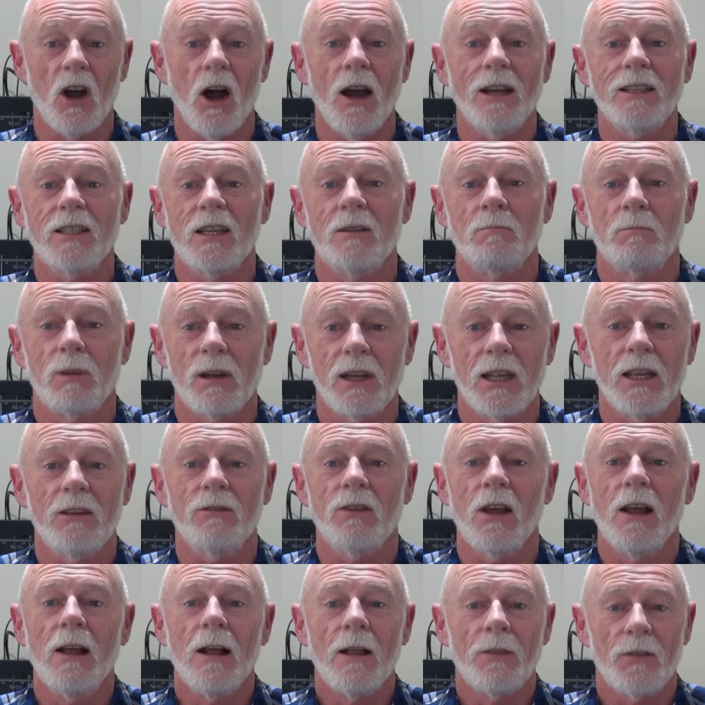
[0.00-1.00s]
I didn't
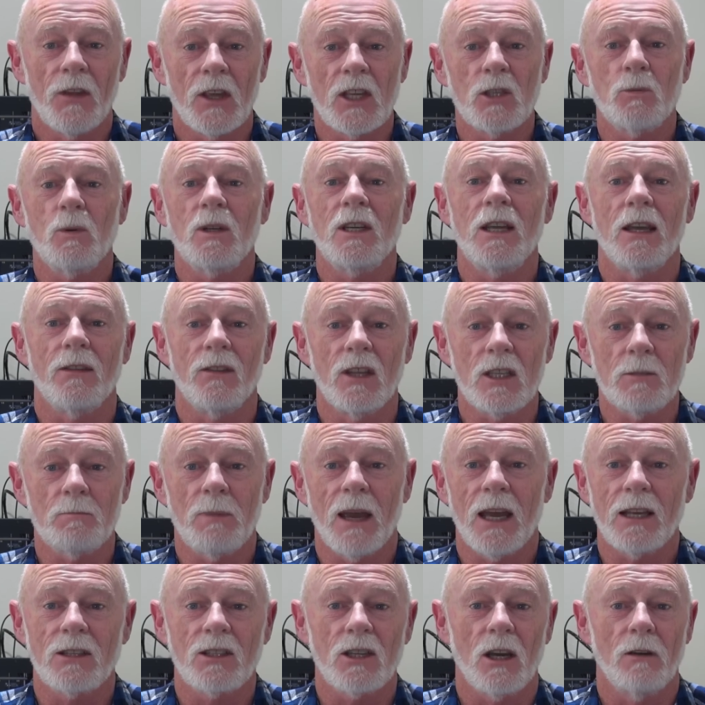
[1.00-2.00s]
believe things would get this
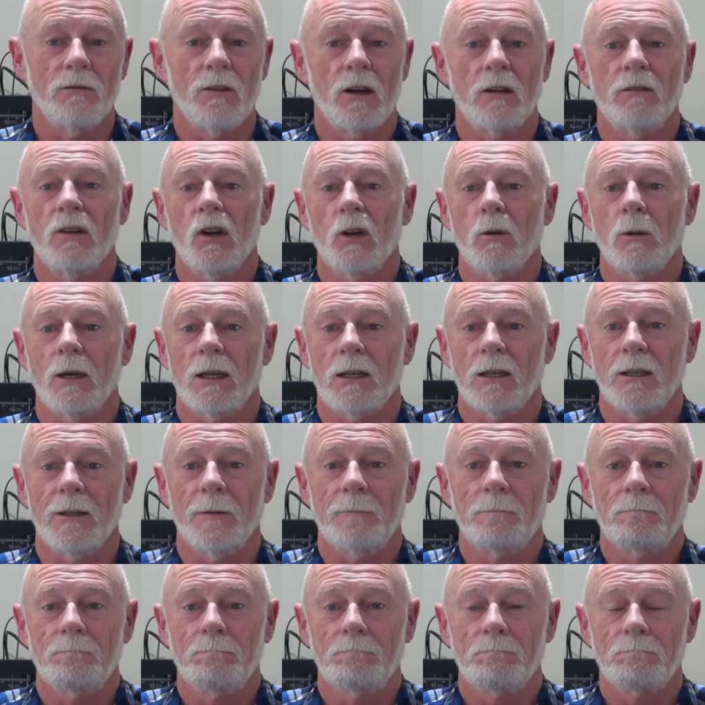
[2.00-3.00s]
bad so very, very quickly.
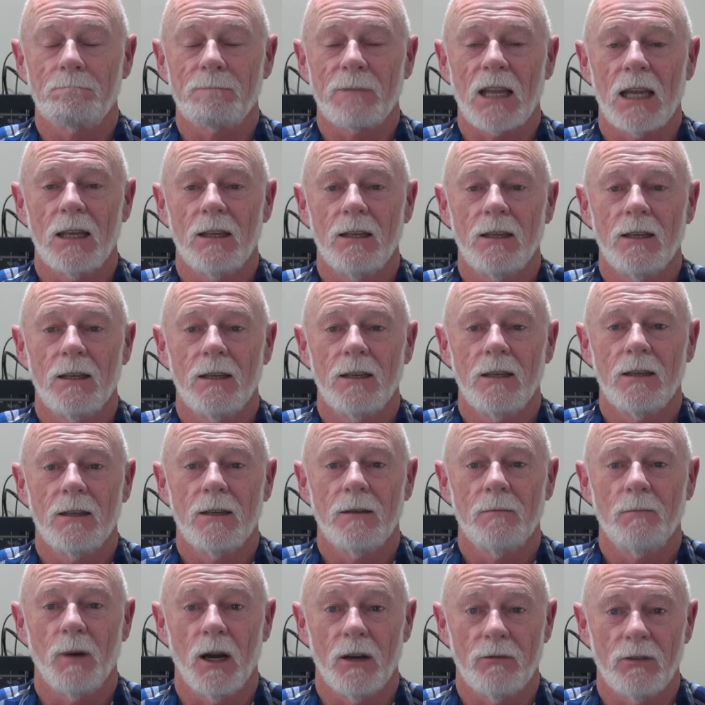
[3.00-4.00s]

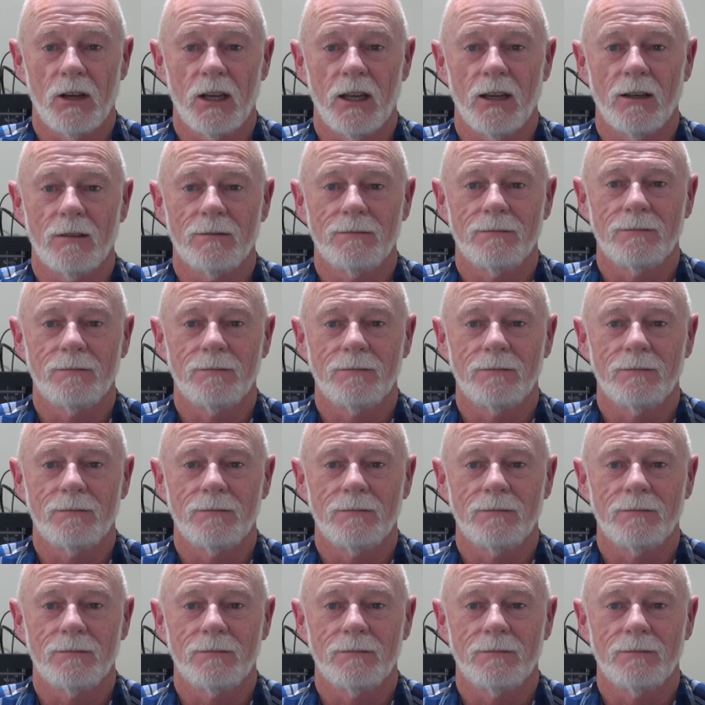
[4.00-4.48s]
Bye for now.